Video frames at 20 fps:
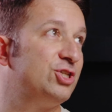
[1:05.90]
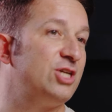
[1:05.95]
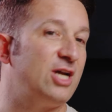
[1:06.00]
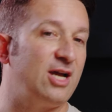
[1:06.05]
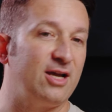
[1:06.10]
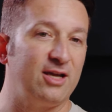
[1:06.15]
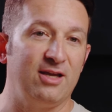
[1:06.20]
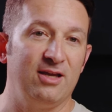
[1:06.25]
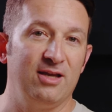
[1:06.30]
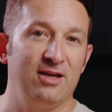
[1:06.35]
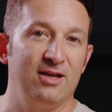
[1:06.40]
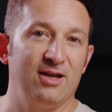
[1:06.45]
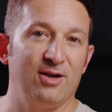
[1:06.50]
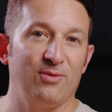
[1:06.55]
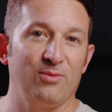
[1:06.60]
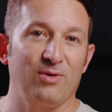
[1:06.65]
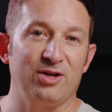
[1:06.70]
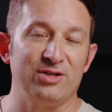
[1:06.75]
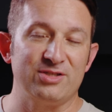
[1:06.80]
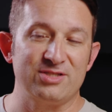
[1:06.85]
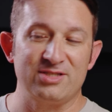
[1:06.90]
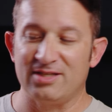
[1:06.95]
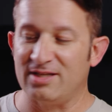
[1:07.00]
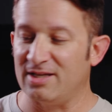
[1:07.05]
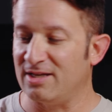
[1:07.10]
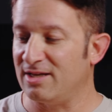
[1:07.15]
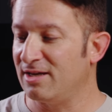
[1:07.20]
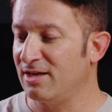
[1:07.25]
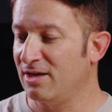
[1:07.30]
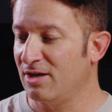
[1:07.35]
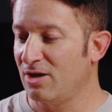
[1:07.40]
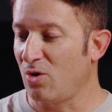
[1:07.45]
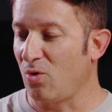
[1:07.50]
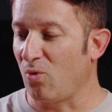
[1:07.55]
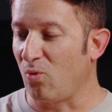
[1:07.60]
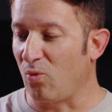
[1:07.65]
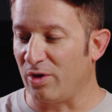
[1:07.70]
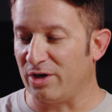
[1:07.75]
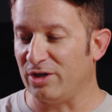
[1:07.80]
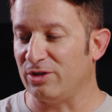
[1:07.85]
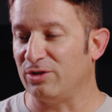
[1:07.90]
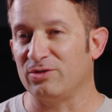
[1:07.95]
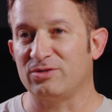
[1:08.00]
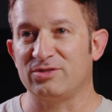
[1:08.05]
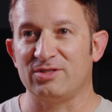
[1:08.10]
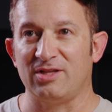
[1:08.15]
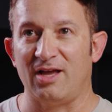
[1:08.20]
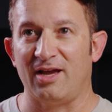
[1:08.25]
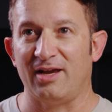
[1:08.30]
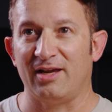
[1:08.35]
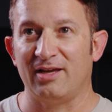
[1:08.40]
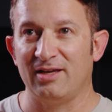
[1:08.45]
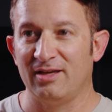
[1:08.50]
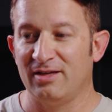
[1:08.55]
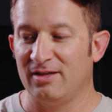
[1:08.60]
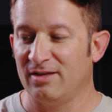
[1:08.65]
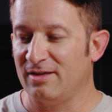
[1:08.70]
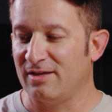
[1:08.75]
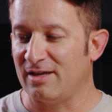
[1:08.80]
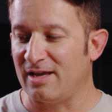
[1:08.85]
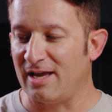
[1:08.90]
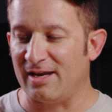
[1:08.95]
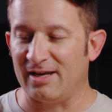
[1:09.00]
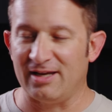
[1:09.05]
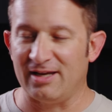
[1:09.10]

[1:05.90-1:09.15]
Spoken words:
check, and we're going to see what it looks like at